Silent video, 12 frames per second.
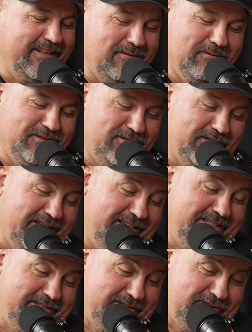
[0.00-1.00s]
Augusta. They want you to
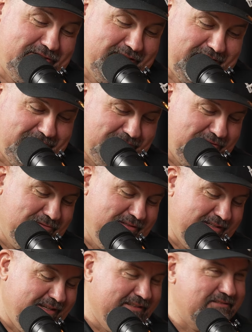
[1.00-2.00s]
eat the shitty food in
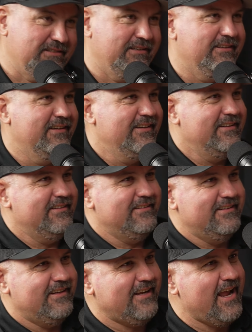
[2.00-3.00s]
Augusta.
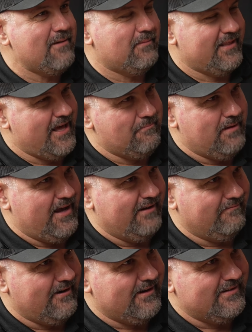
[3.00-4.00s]
It can't be that
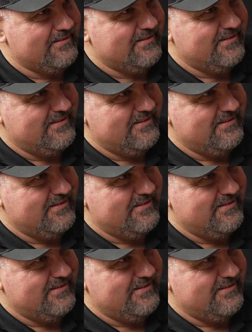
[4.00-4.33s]
bad, right?